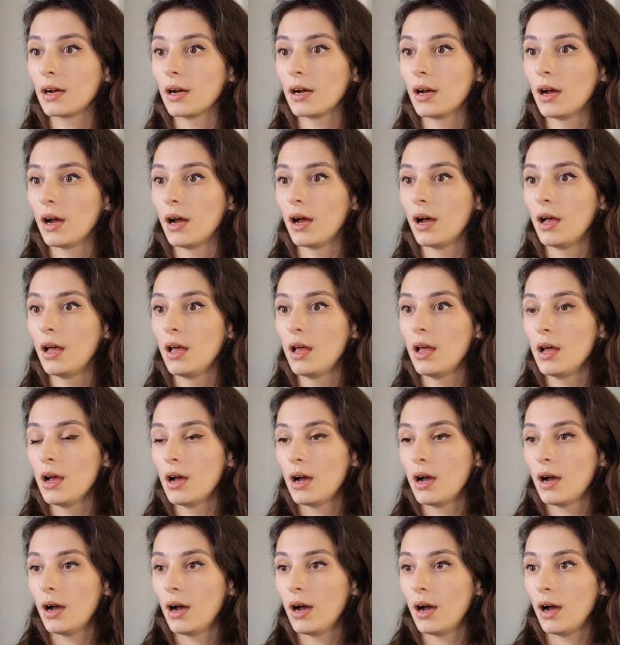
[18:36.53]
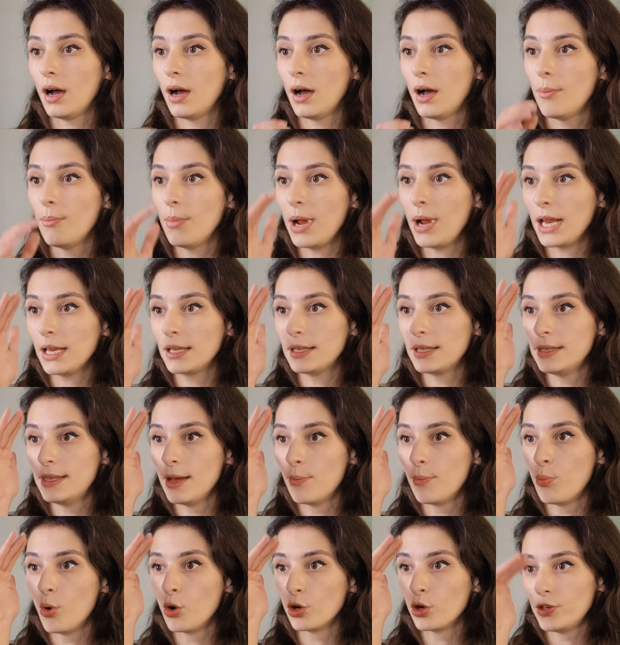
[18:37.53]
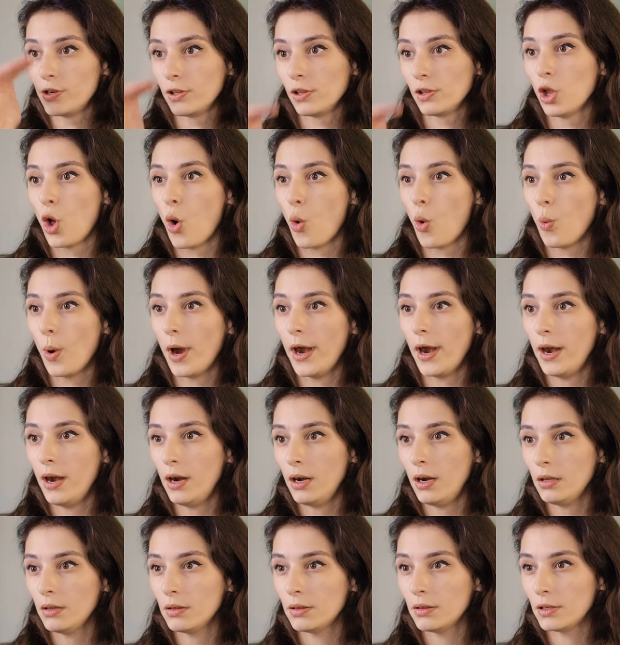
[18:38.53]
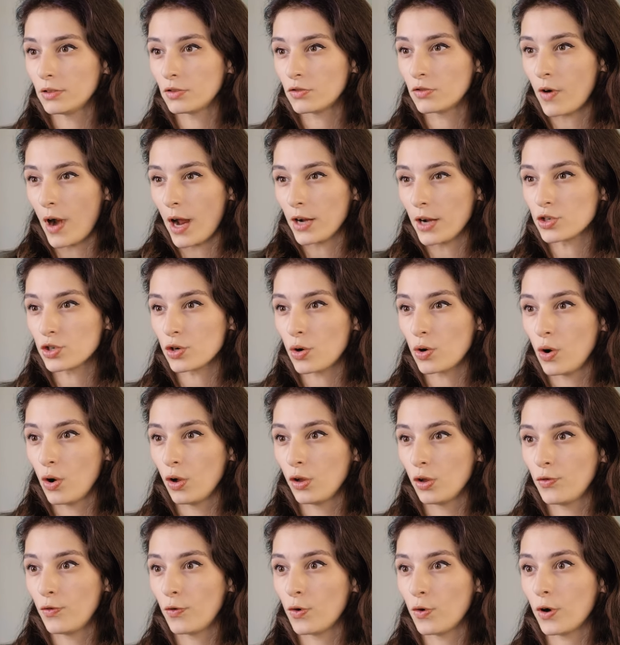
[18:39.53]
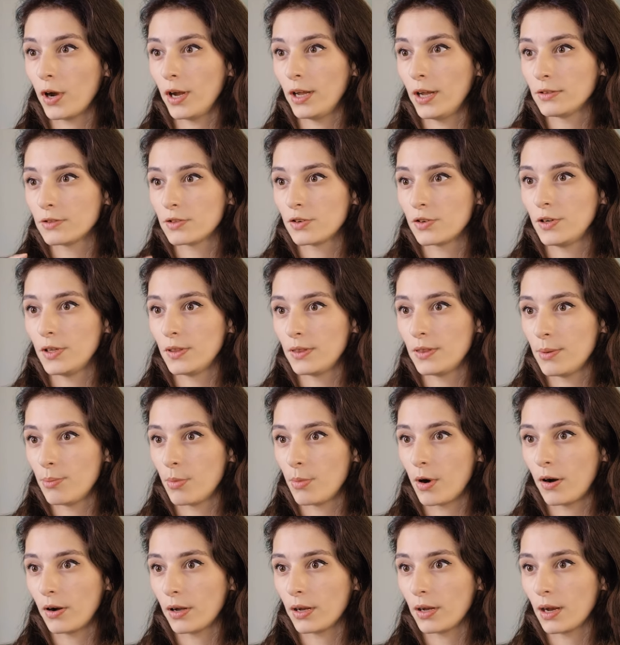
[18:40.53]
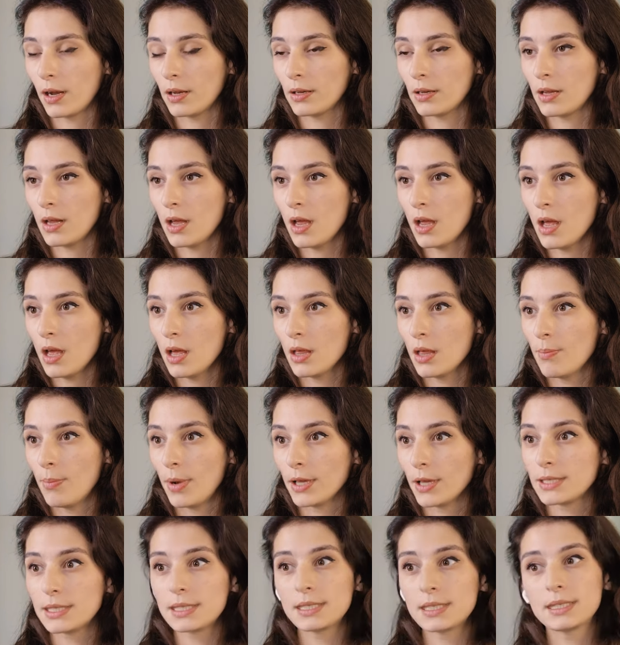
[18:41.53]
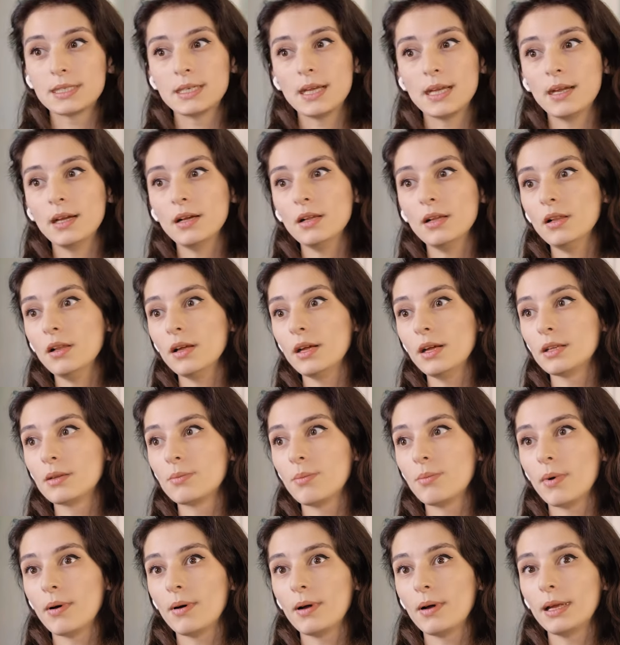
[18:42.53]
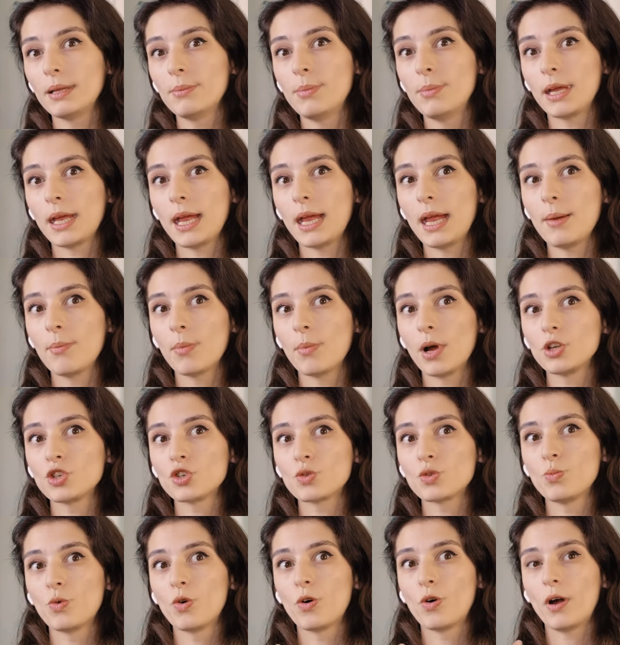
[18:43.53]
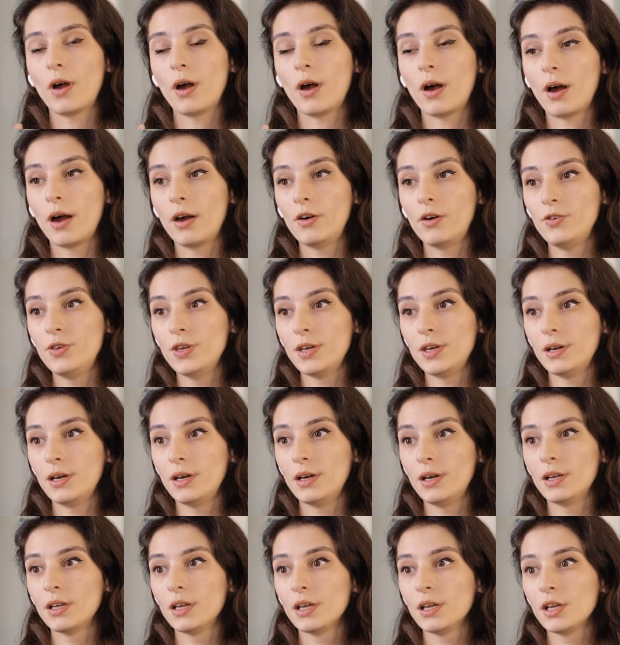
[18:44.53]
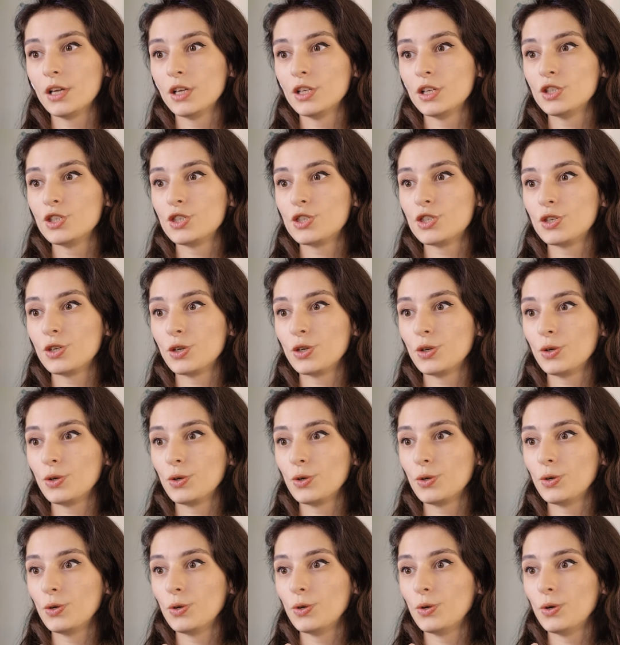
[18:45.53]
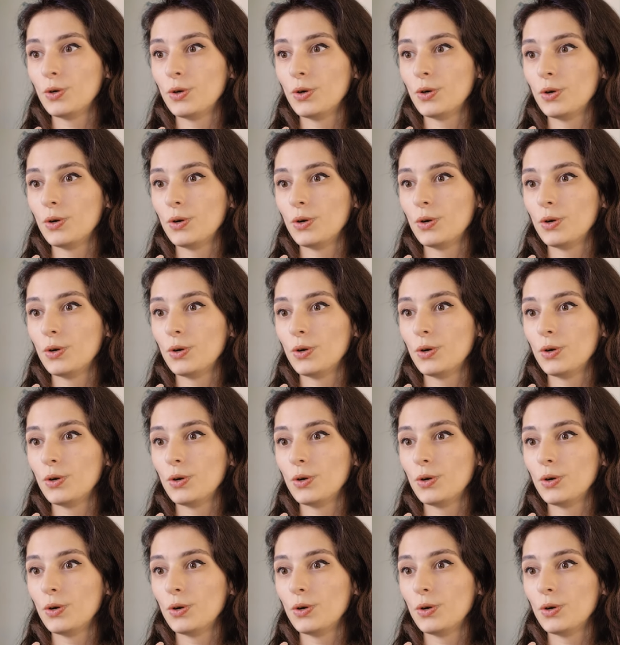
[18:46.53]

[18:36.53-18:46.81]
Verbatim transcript: uh, uh, made the border lower, the threshold for entering the market, but still it it became much more harder to